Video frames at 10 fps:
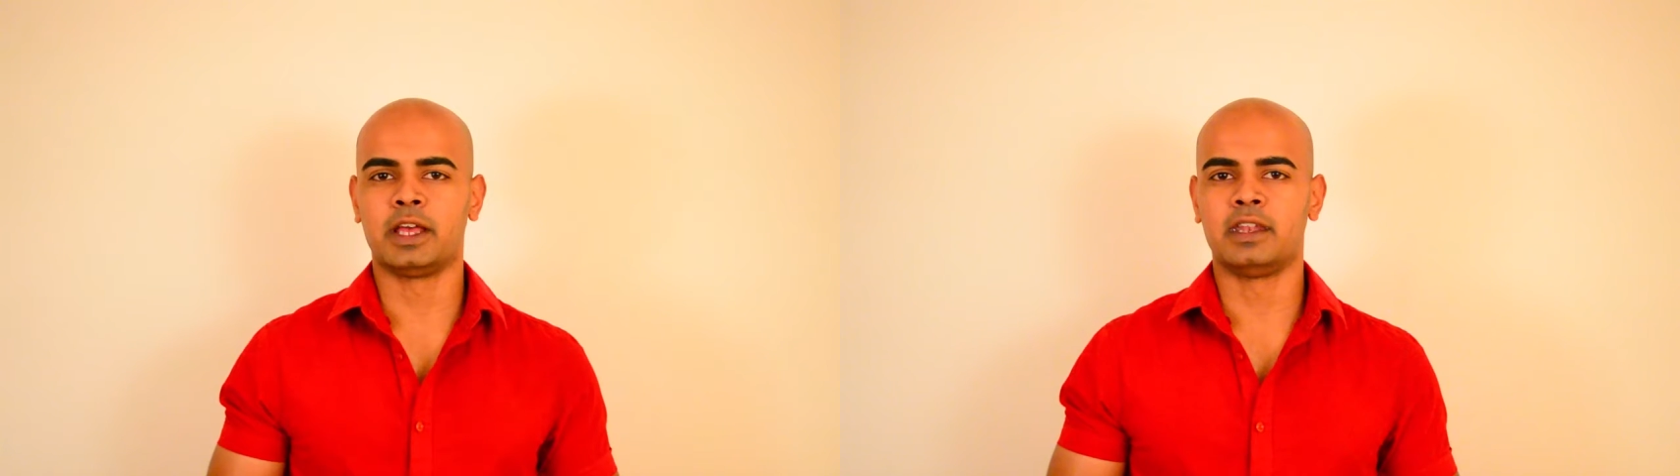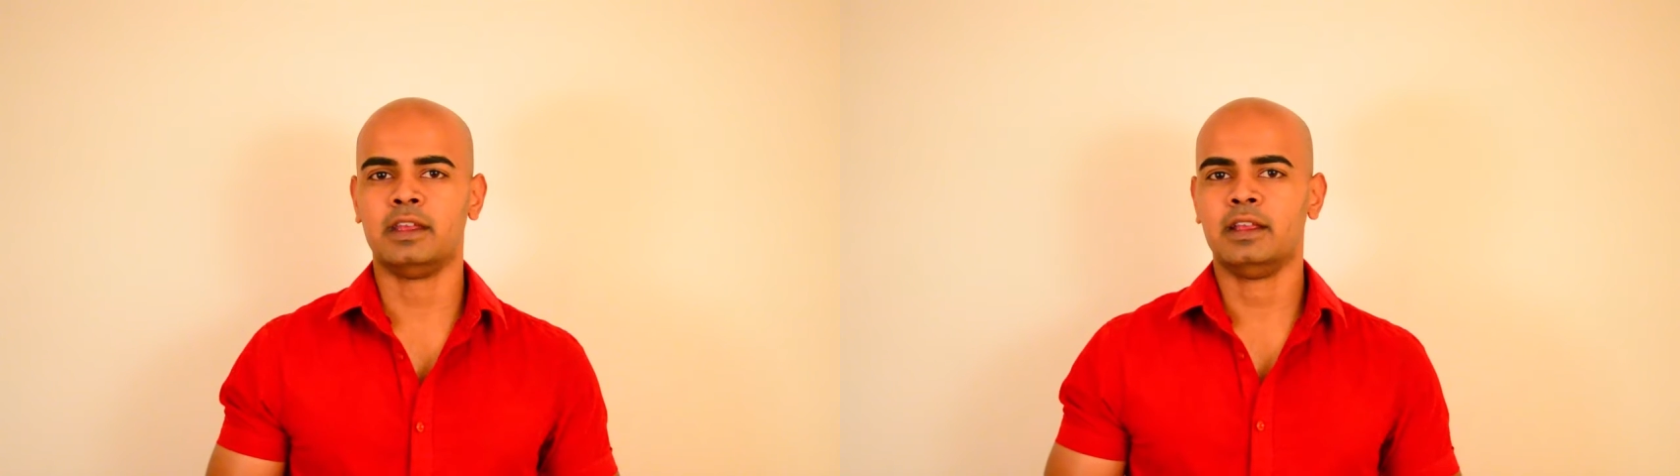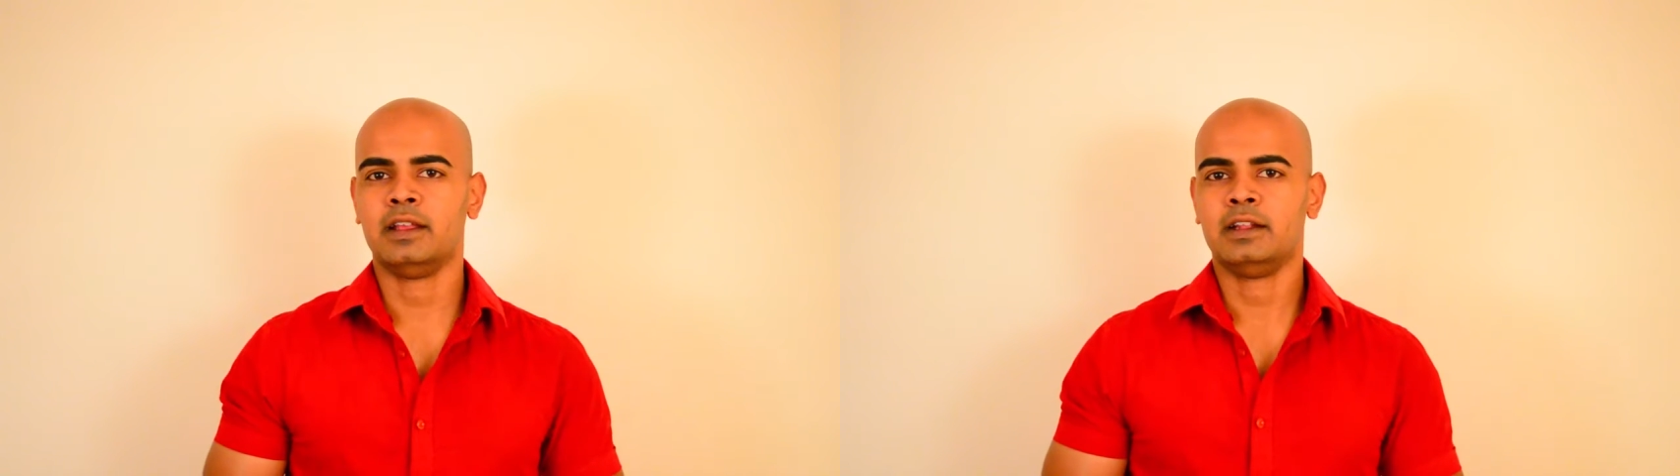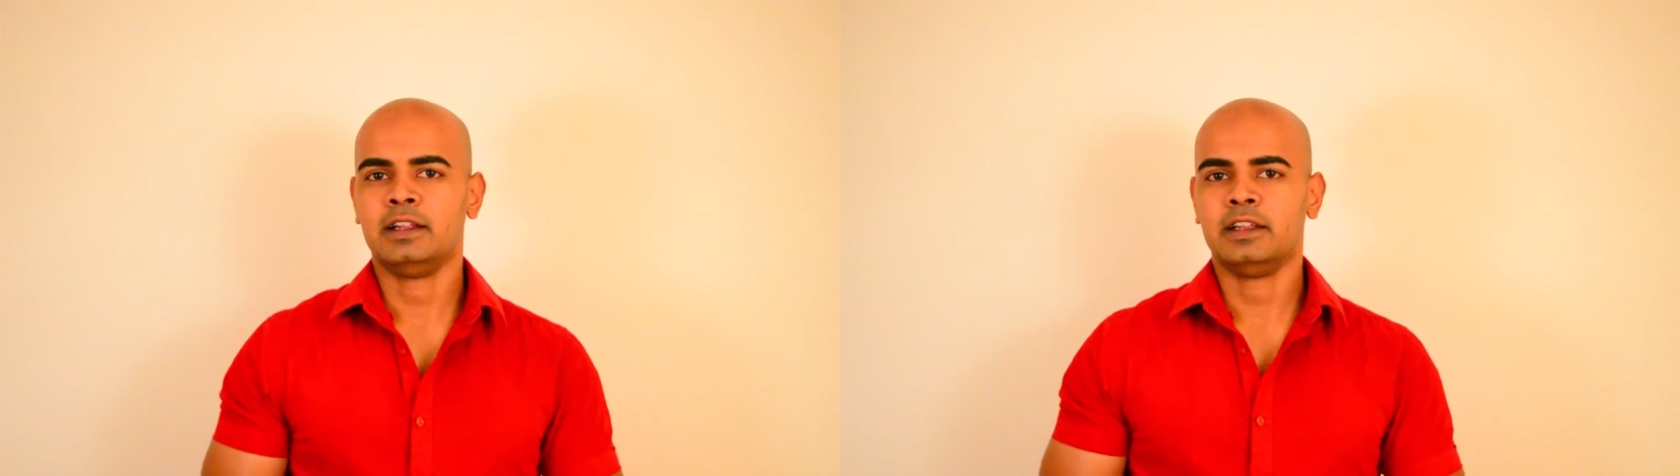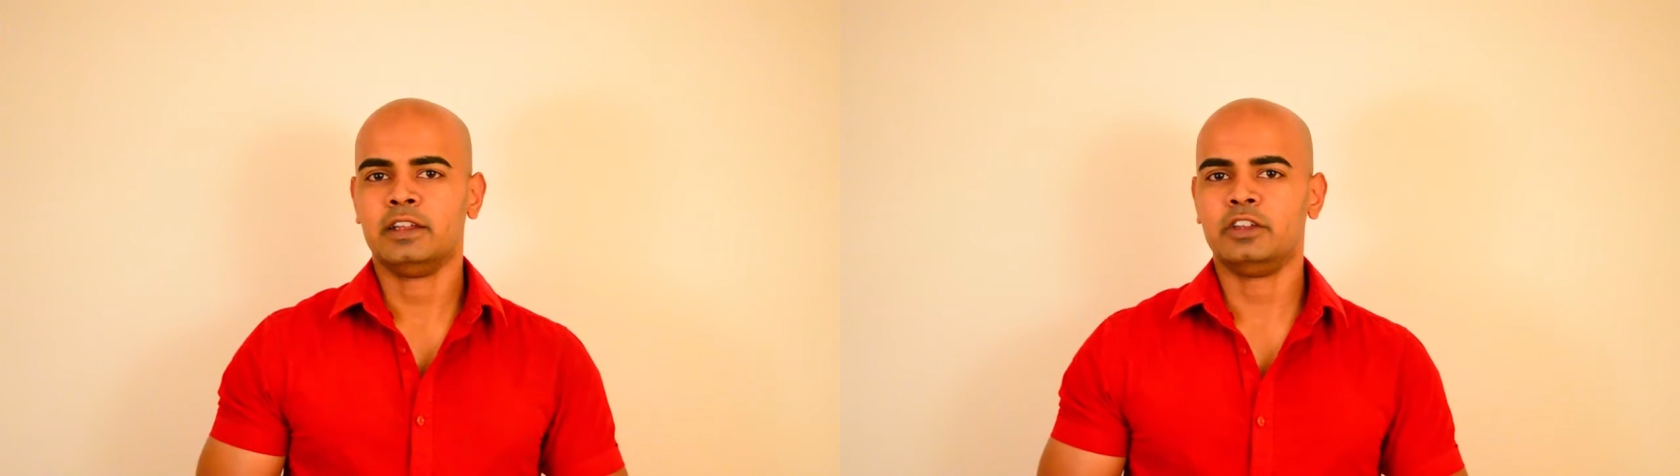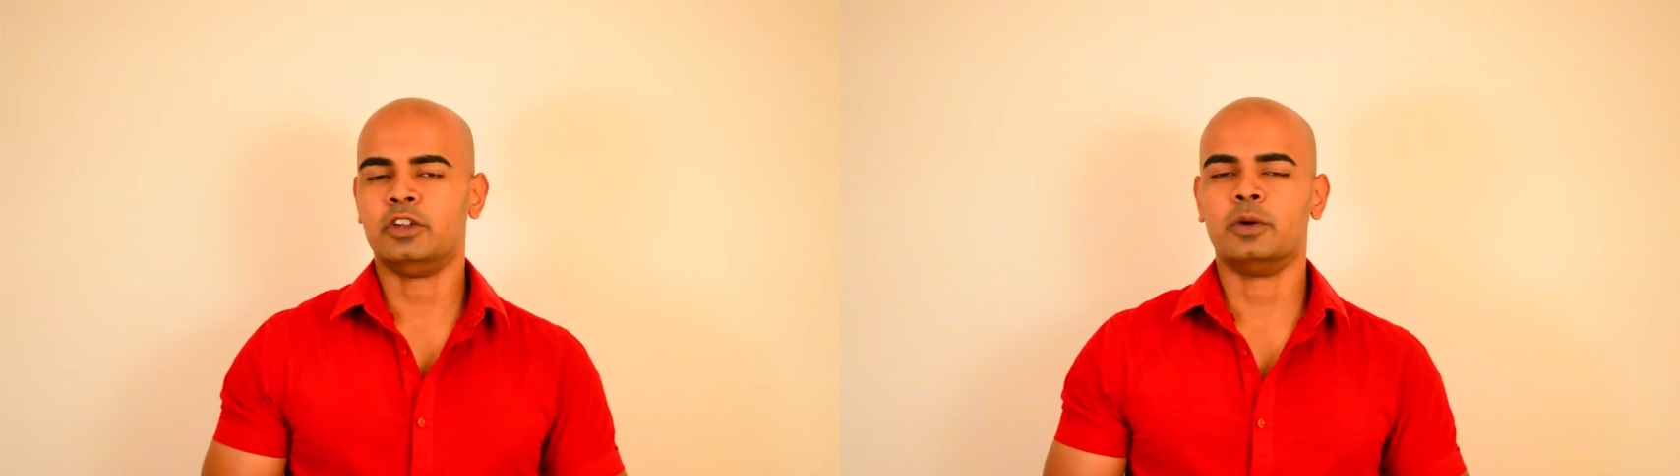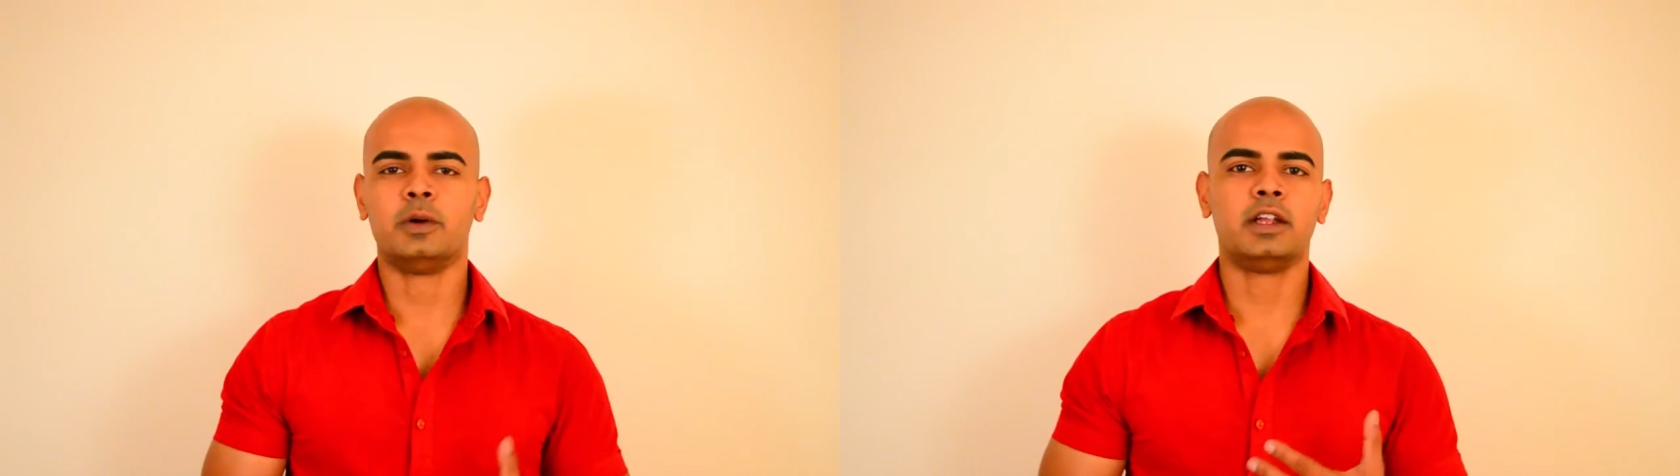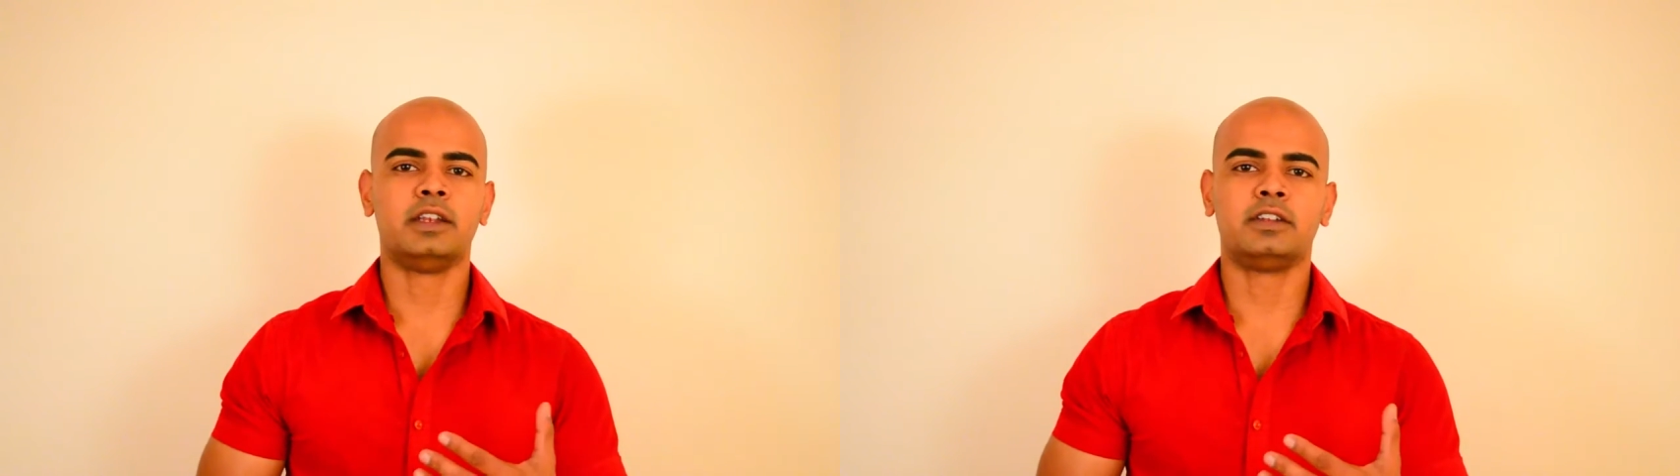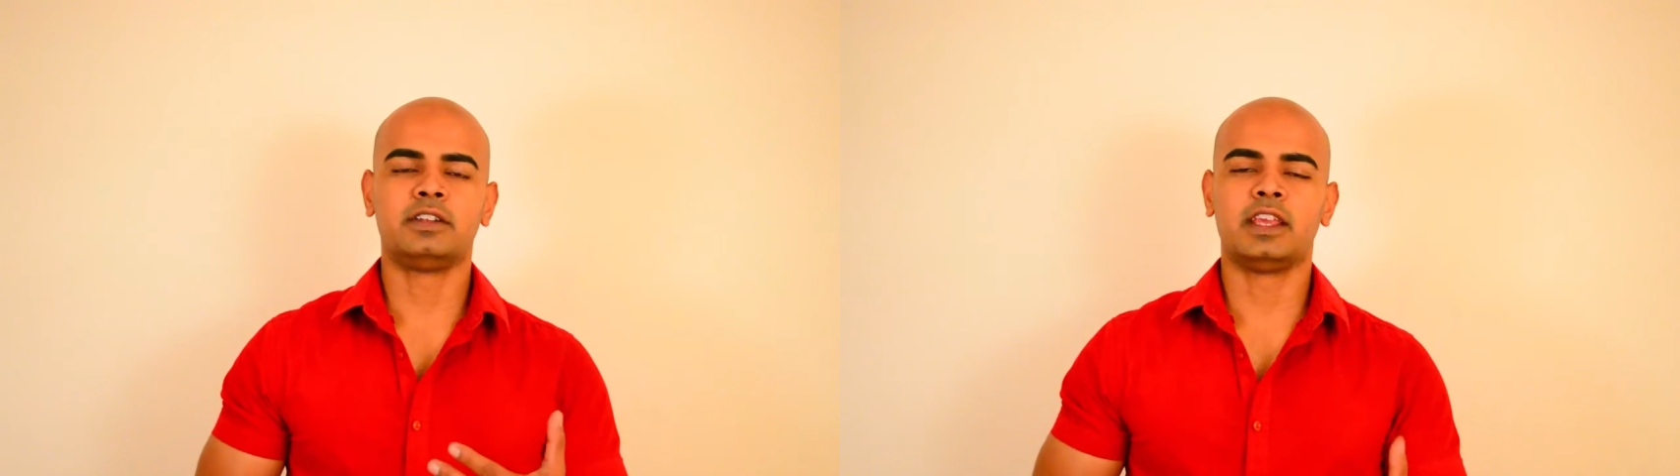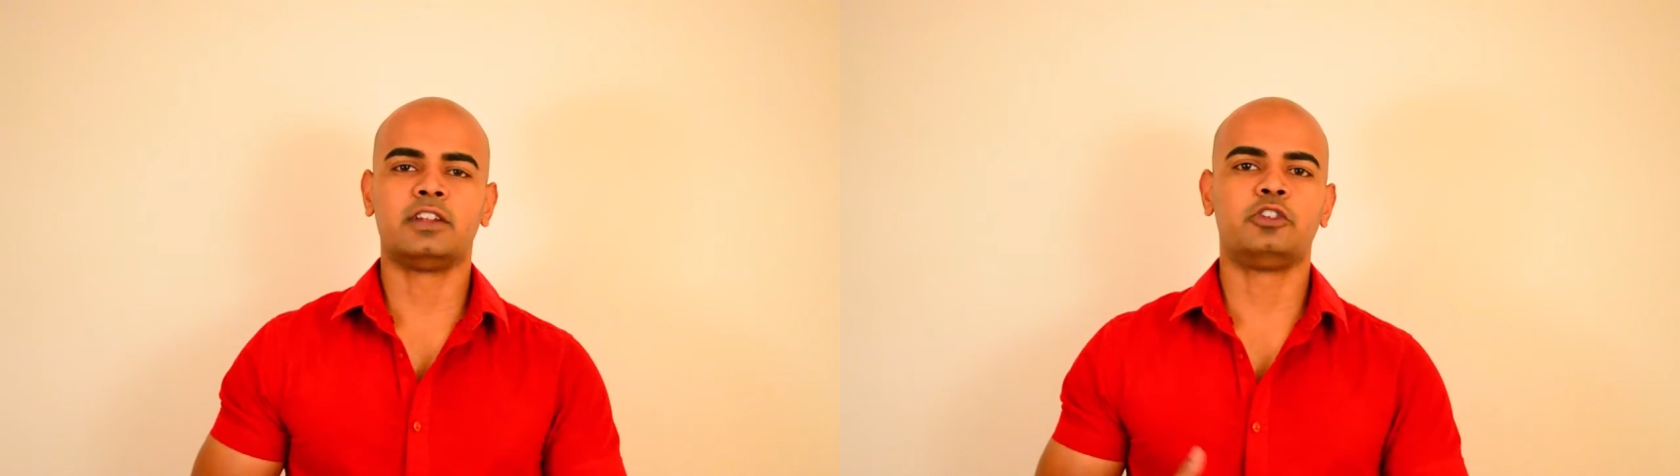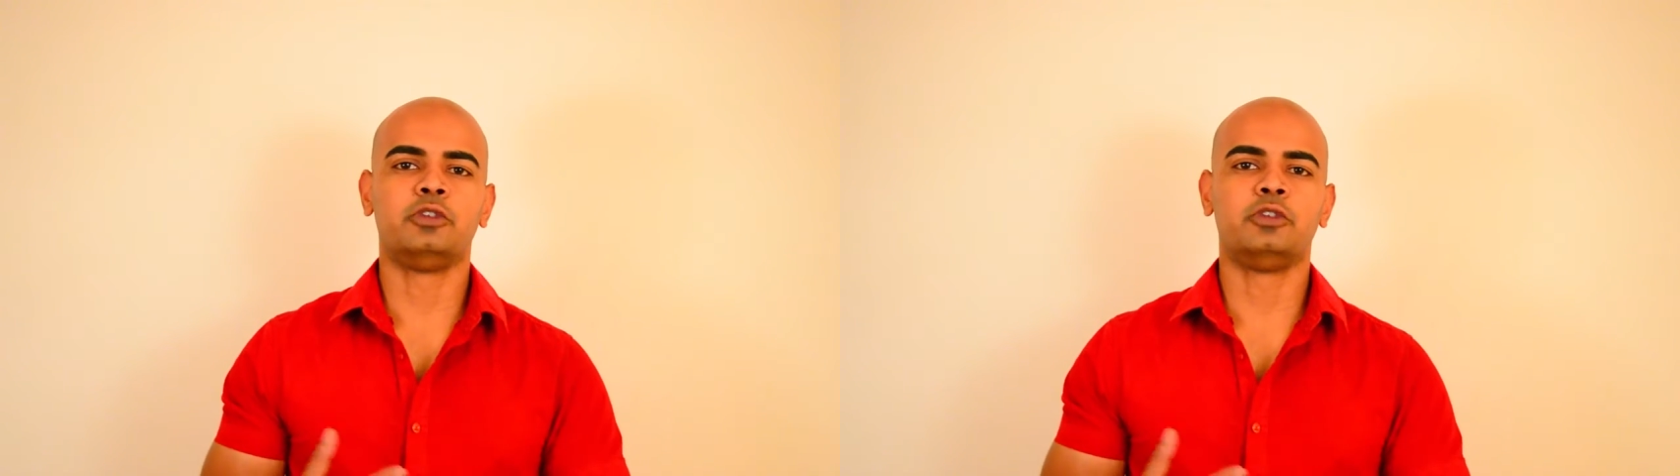But you don't want to get